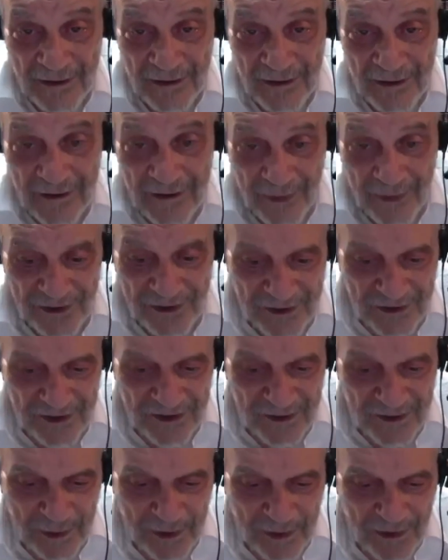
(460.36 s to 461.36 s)
Person
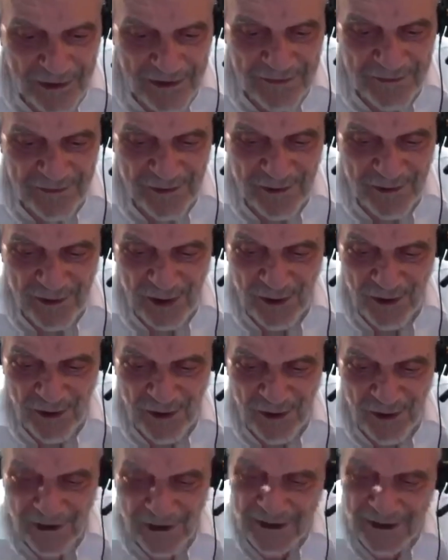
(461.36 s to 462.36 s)
is born for
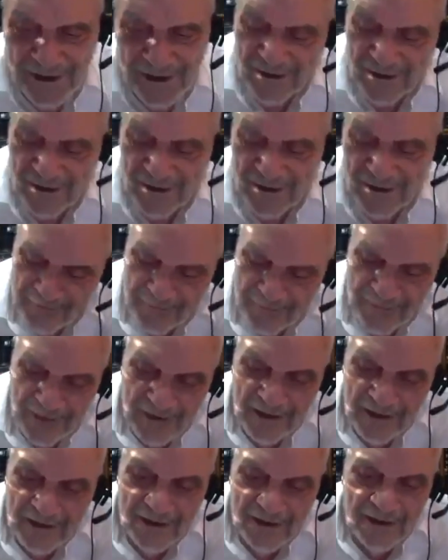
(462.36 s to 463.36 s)
toil.
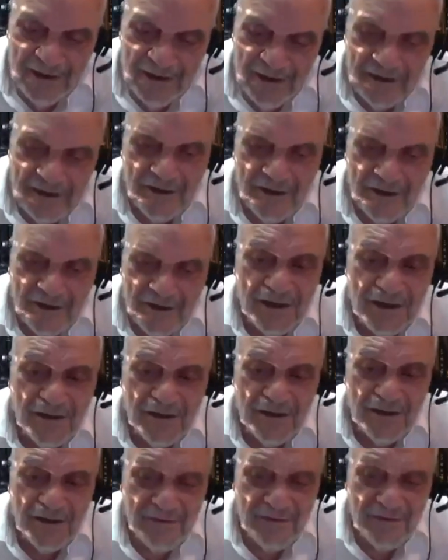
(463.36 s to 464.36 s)
It's a question
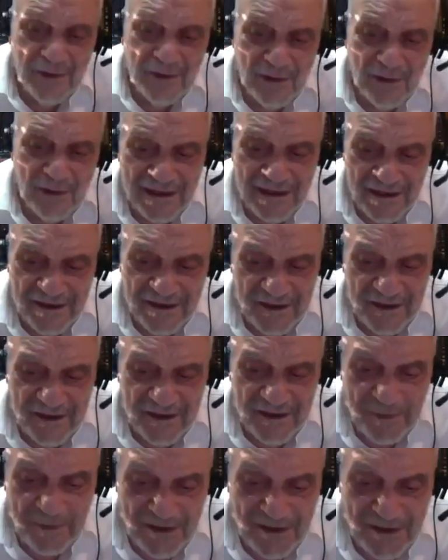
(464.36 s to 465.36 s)
of lowering
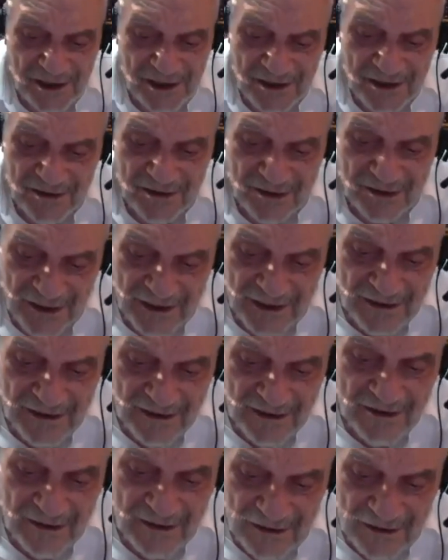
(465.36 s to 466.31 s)
expectations. Like in